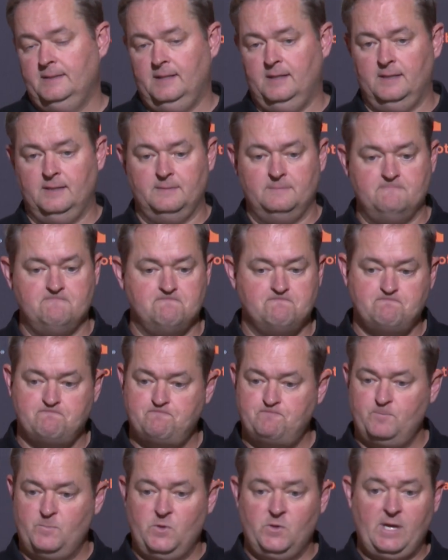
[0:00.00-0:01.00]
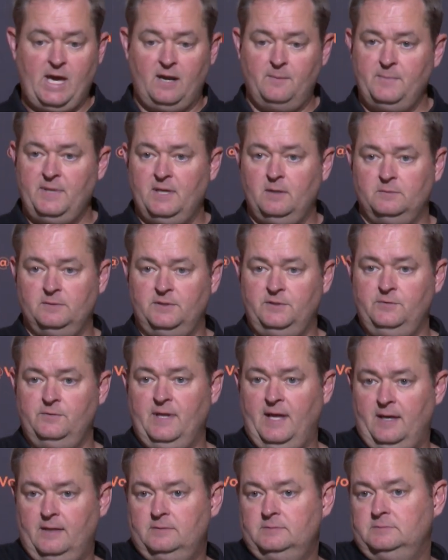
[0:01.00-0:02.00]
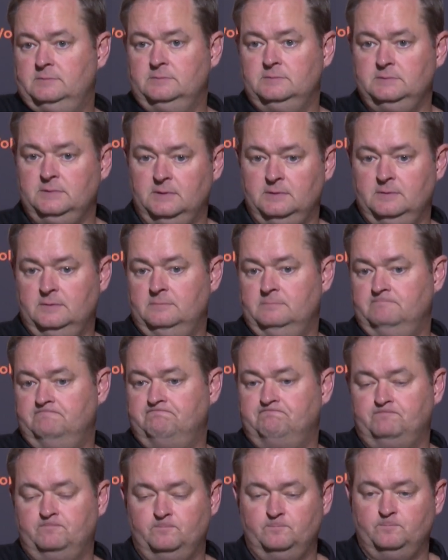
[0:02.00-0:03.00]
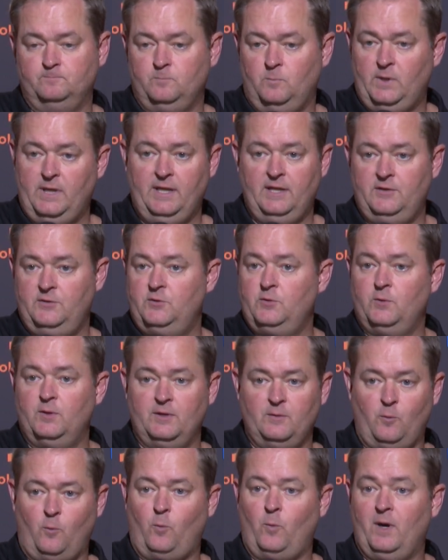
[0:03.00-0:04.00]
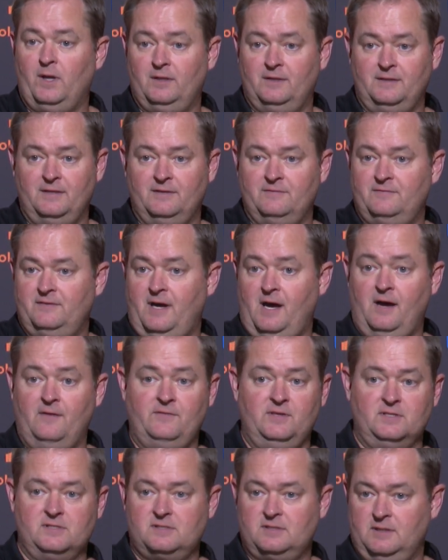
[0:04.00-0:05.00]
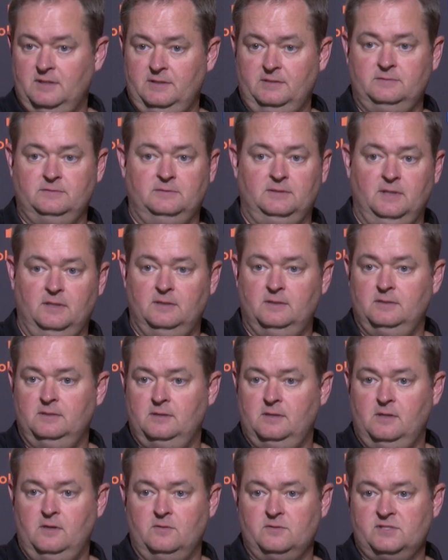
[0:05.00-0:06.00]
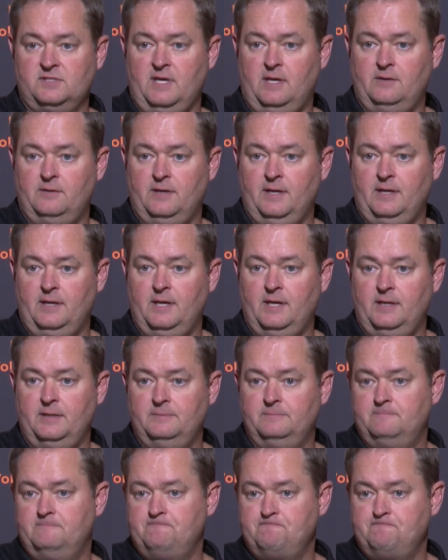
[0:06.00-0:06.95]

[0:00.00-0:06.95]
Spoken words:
You got to be able to do that. We didn't do it well enough, obviously, on Saturday night.